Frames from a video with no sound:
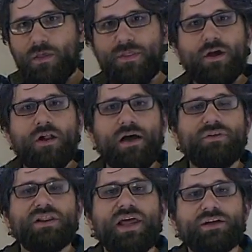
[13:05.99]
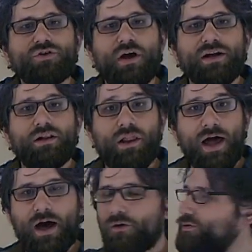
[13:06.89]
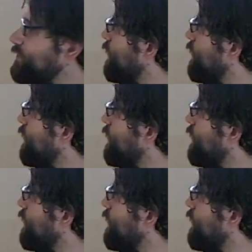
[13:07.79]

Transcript: they all have electron clouds